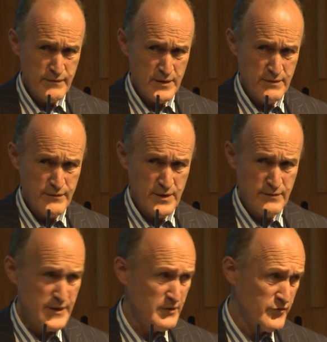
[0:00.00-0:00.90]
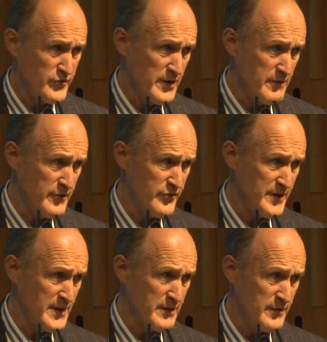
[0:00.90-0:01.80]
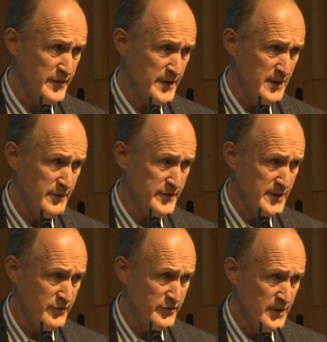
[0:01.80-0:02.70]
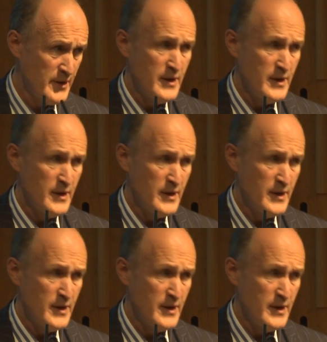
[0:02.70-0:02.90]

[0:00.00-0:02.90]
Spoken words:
of each generation now goes into higher education.